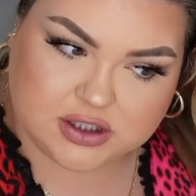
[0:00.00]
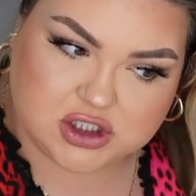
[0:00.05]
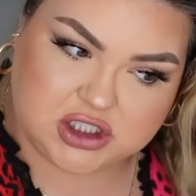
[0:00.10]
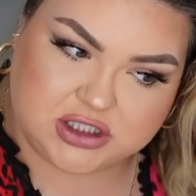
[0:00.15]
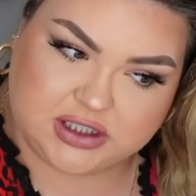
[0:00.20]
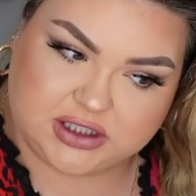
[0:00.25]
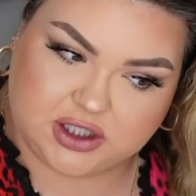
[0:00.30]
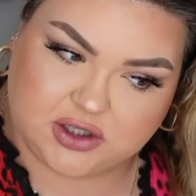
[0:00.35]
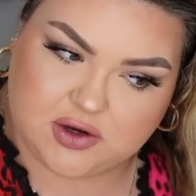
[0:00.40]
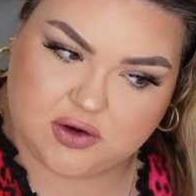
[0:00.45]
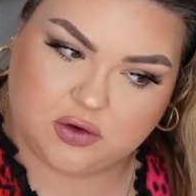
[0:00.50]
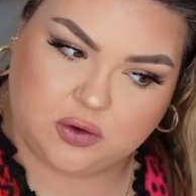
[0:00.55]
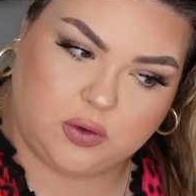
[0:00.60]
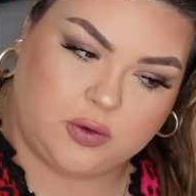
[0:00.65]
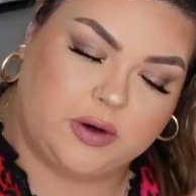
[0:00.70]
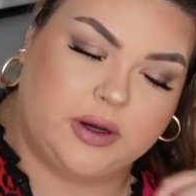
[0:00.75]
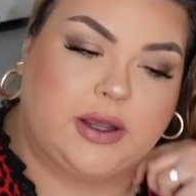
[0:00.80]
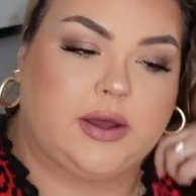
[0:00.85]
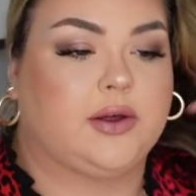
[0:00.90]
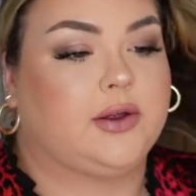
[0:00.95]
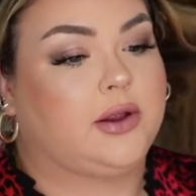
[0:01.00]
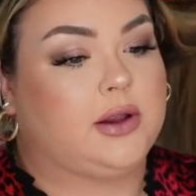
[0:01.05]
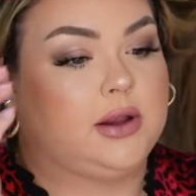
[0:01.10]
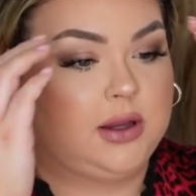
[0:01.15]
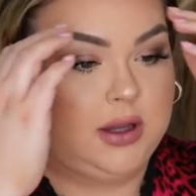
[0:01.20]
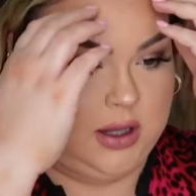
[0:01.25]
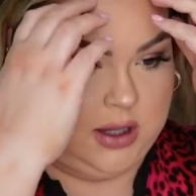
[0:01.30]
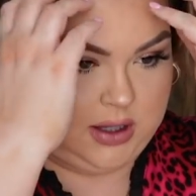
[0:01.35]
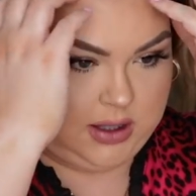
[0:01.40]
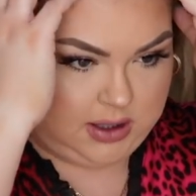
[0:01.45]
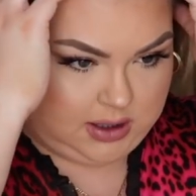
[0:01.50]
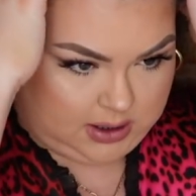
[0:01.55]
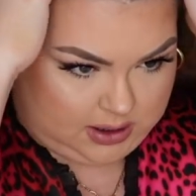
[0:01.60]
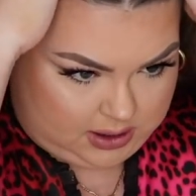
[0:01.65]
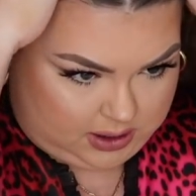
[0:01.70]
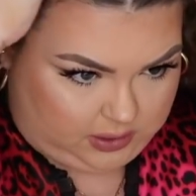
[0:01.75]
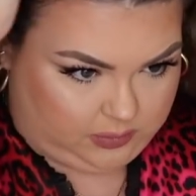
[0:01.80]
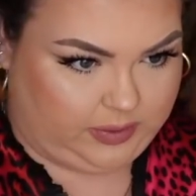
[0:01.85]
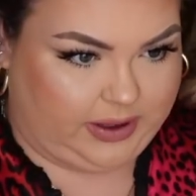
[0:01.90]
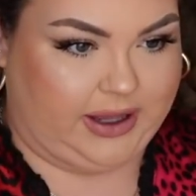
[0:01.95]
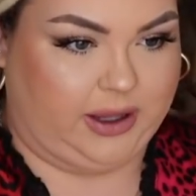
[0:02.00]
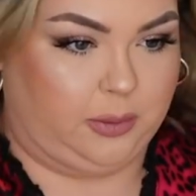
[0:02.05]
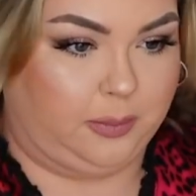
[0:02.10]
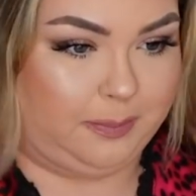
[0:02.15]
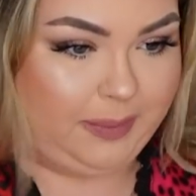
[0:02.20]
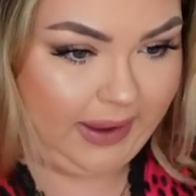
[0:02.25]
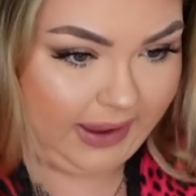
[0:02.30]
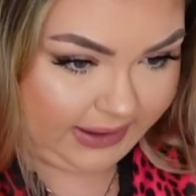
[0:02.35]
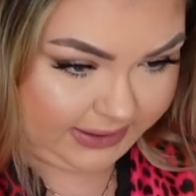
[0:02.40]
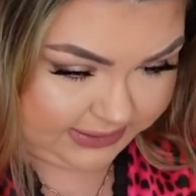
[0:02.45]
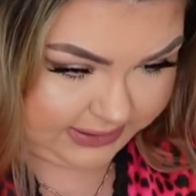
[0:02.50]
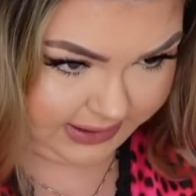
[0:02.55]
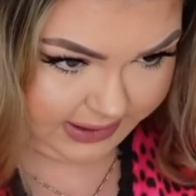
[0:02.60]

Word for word: She did a tutorial a while back